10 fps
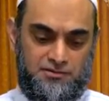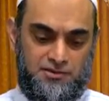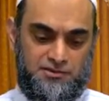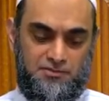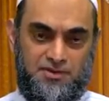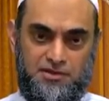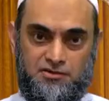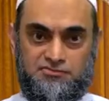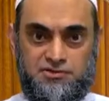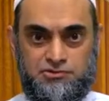in the
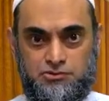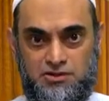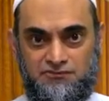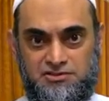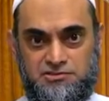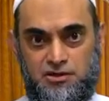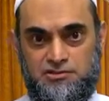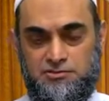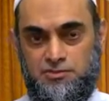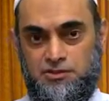beginning of the surah, which
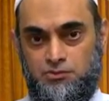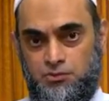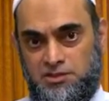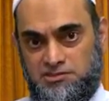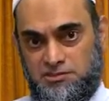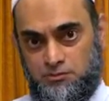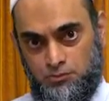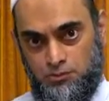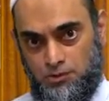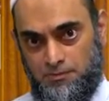talks about what is the
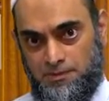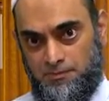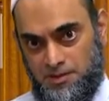mu'min